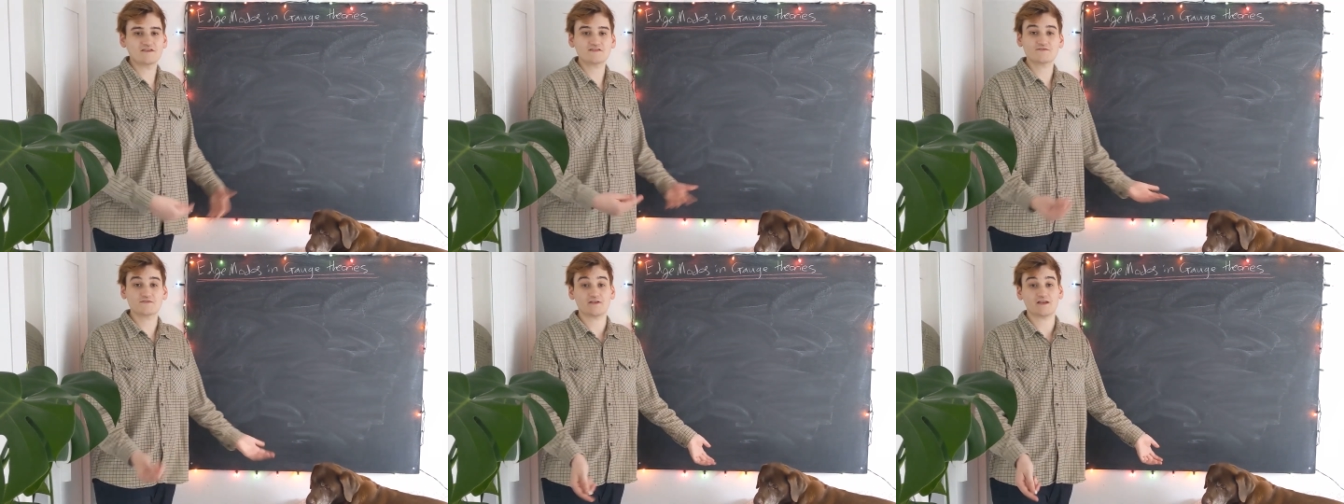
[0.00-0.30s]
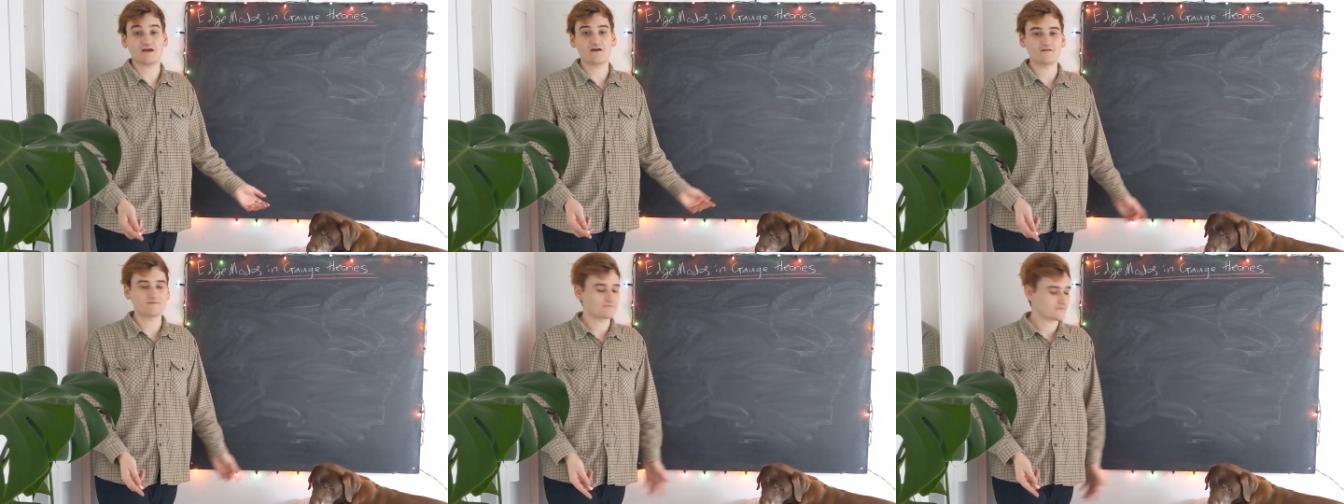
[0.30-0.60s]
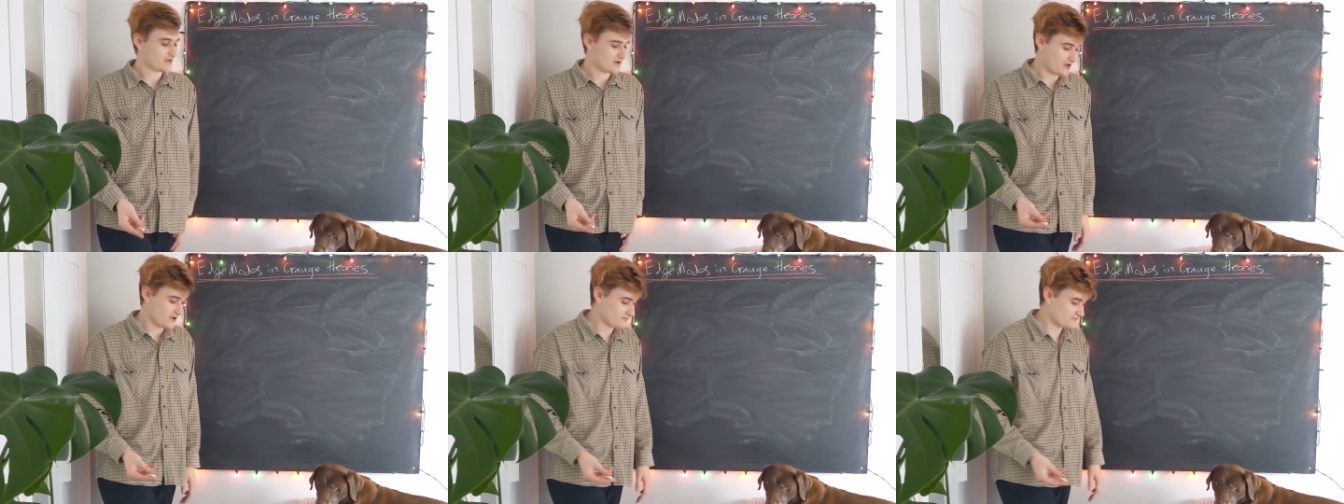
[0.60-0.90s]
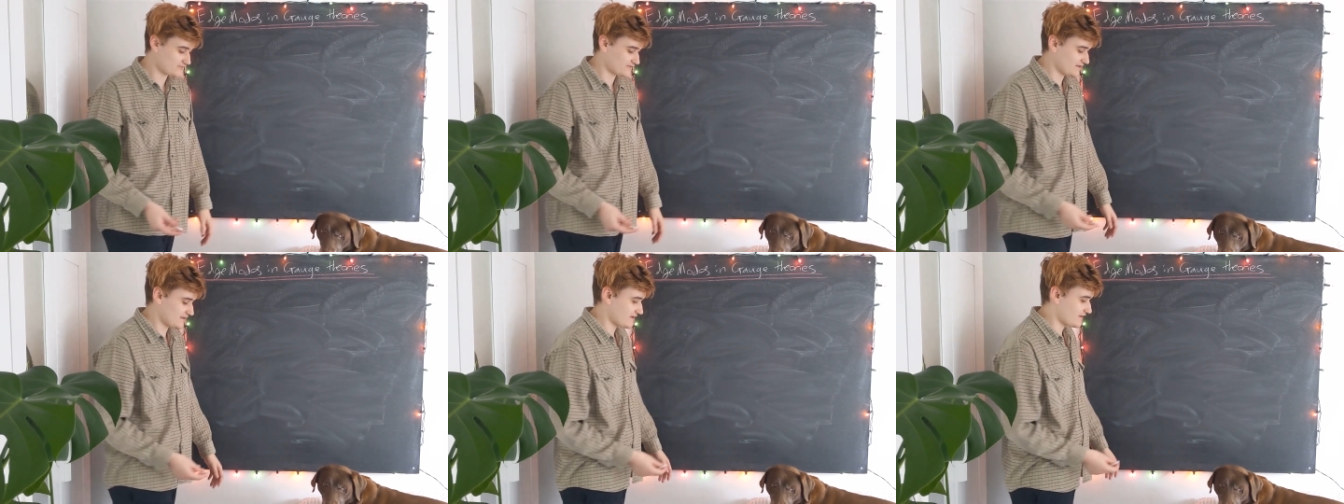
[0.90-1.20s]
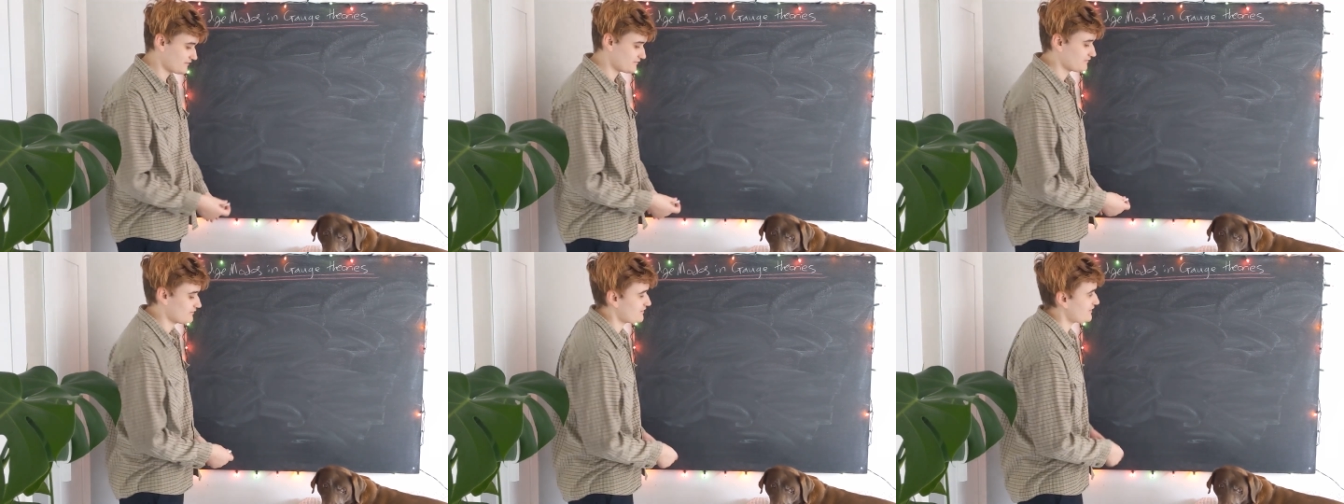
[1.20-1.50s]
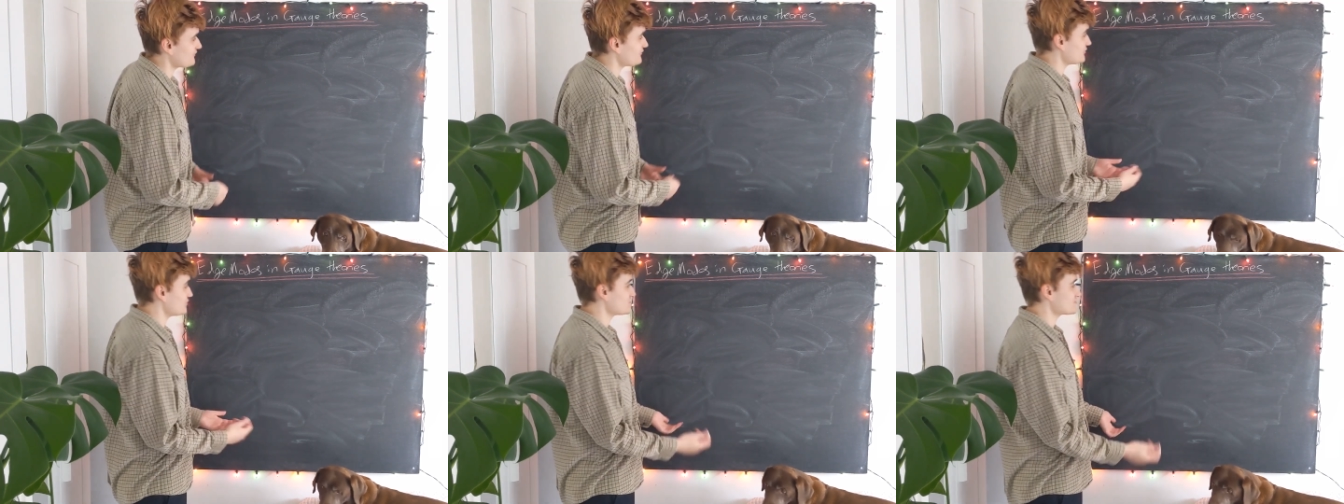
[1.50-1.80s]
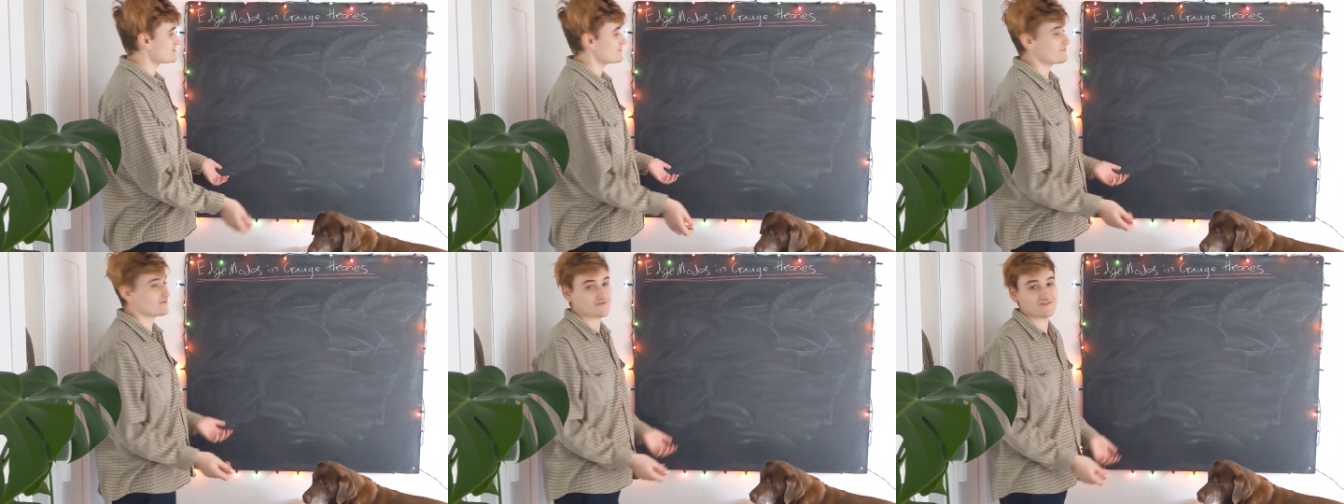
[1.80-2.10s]
in this video, I'm going to hopefully give you
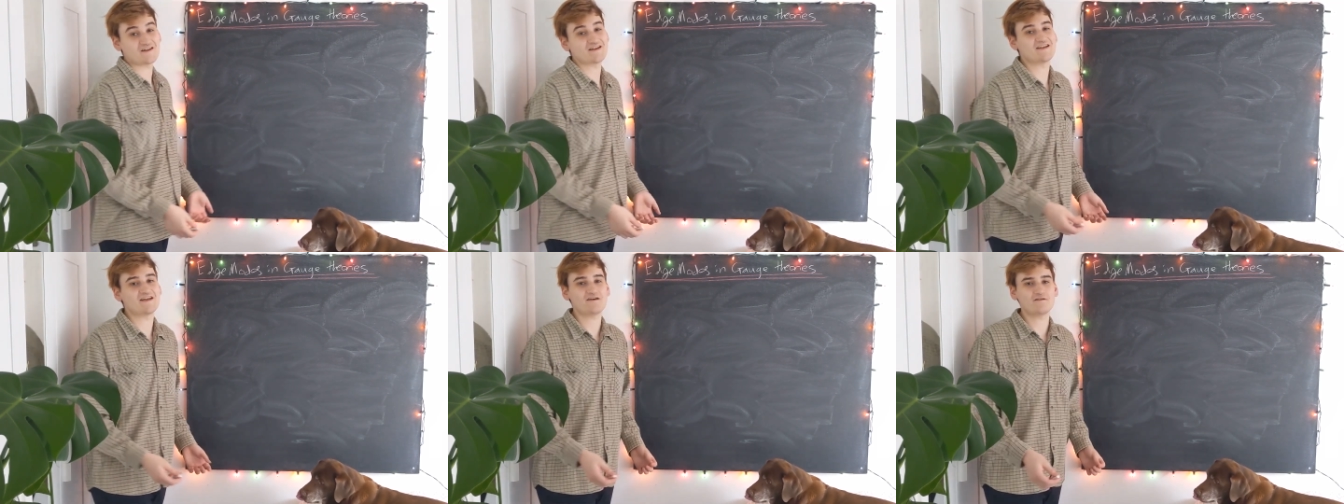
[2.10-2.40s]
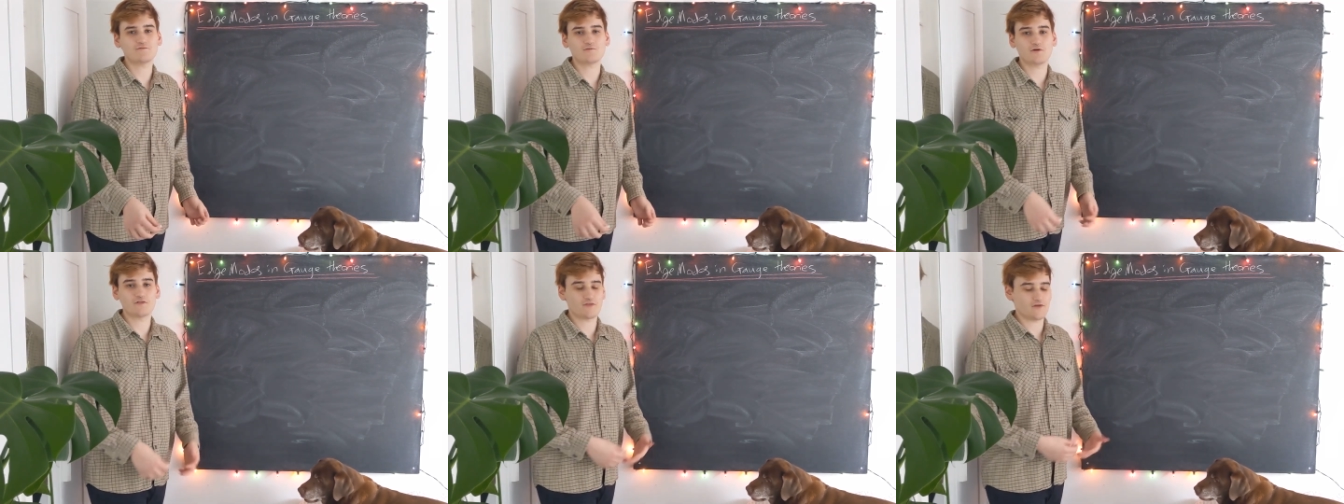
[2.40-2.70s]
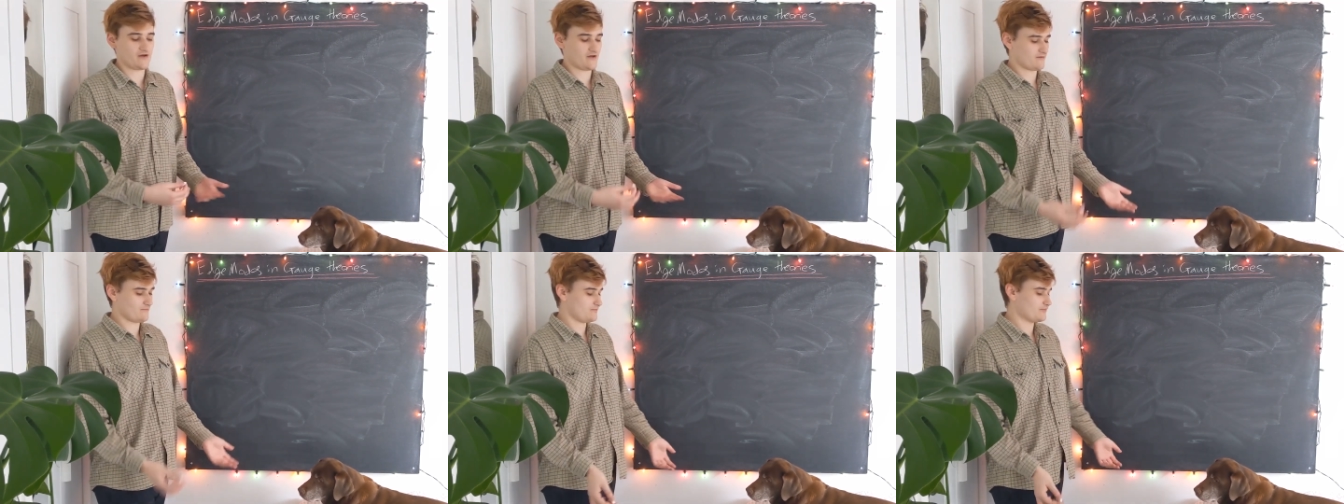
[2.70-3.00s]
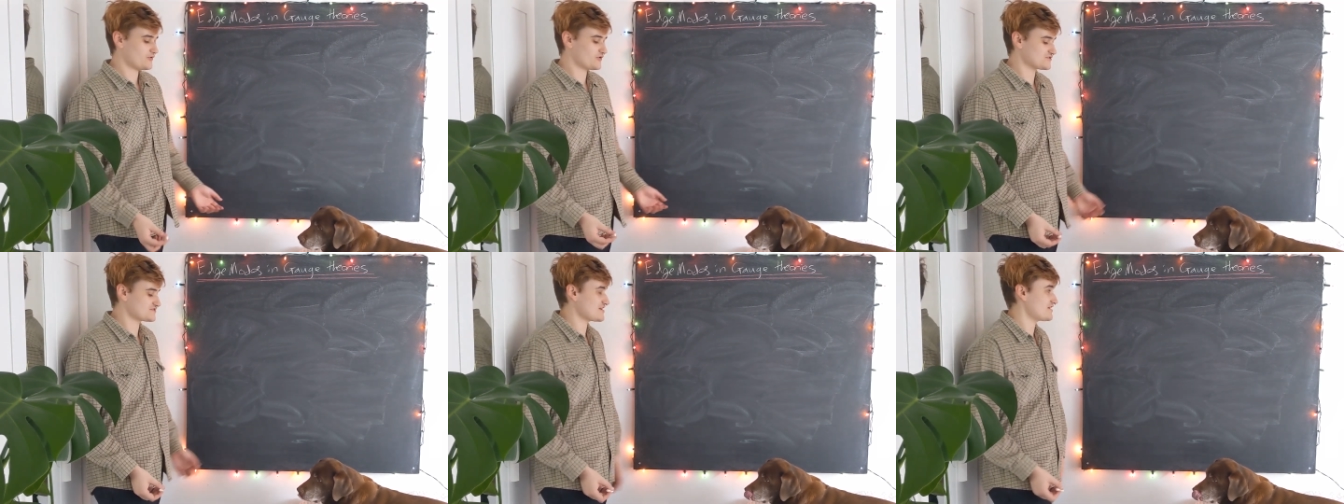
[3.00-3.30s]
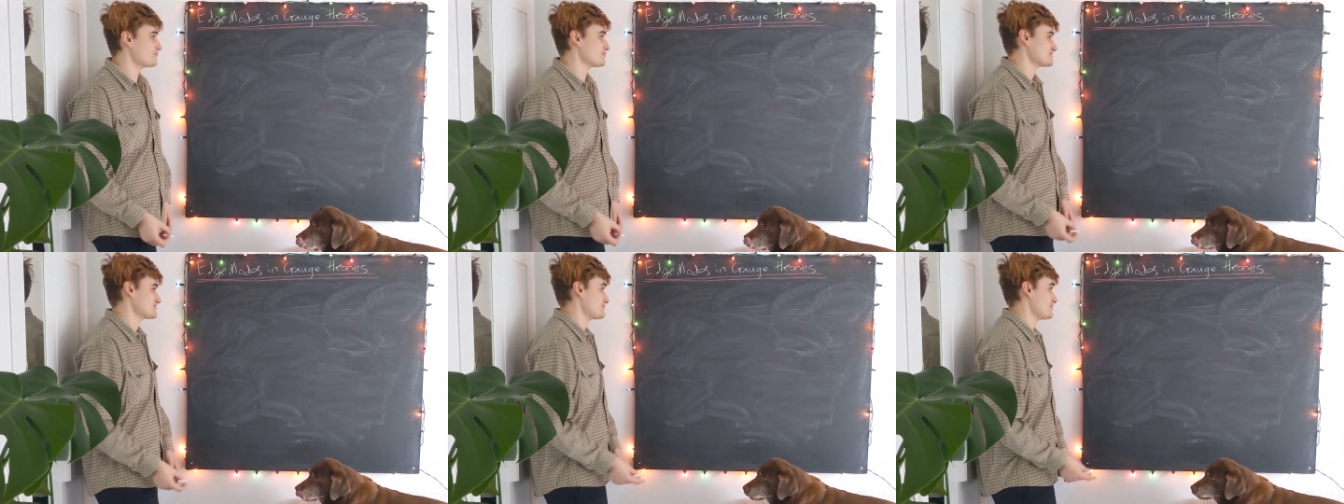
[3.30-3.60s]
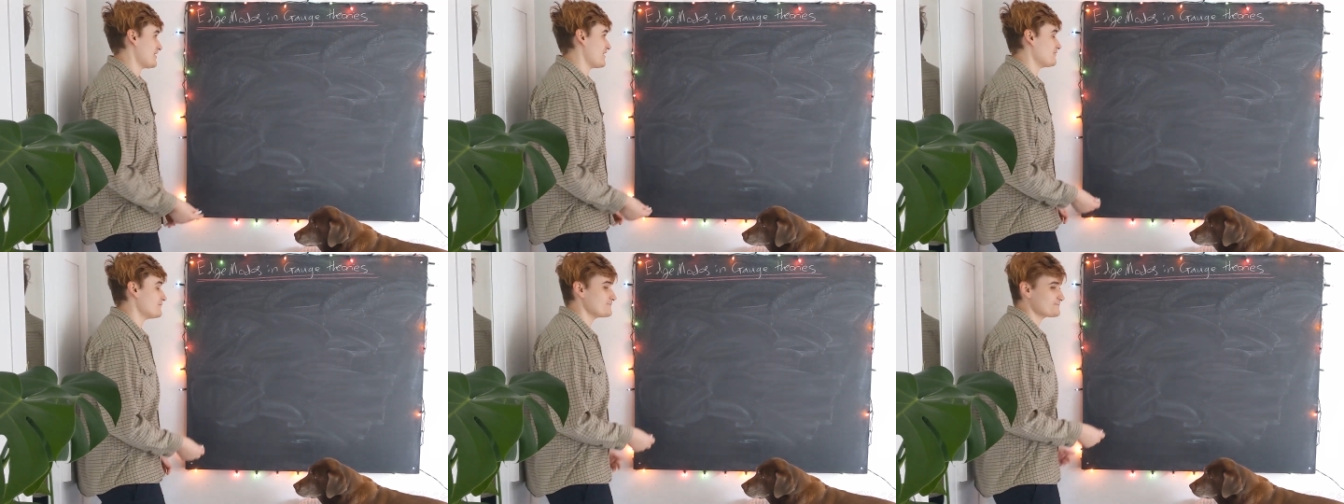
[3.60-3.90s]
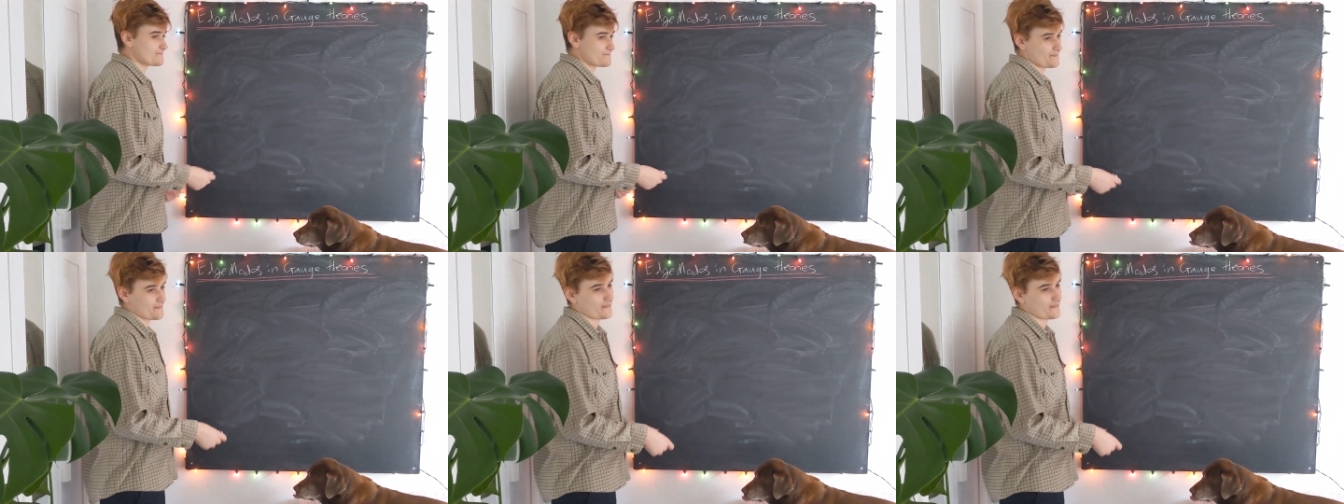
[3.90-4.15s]
some of an idea of what the project was about.